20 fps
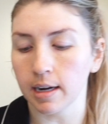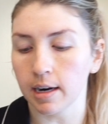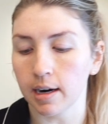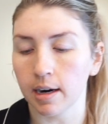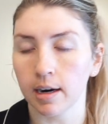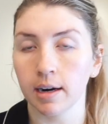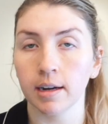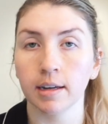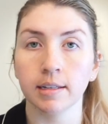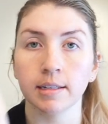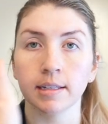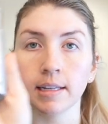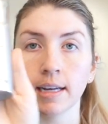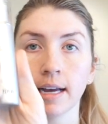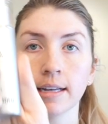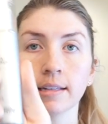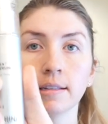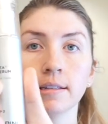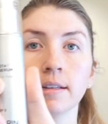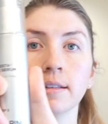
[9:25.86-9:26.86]
here,
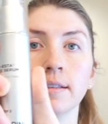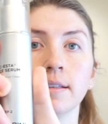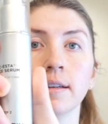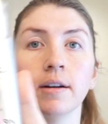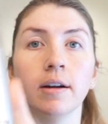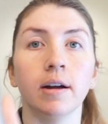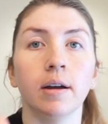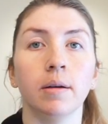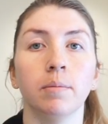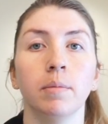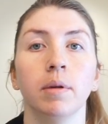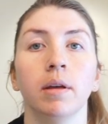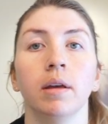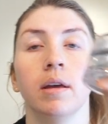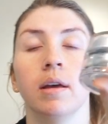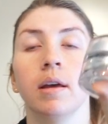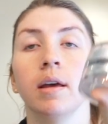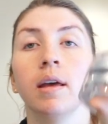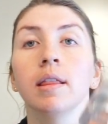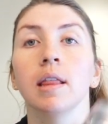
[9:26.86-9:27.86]
Siesta Serum
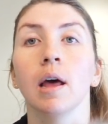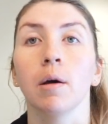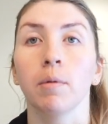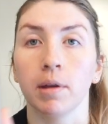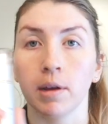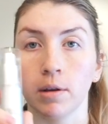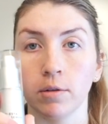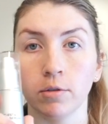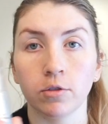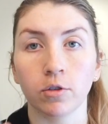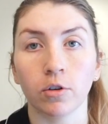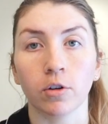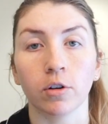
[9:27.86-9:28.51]
that we used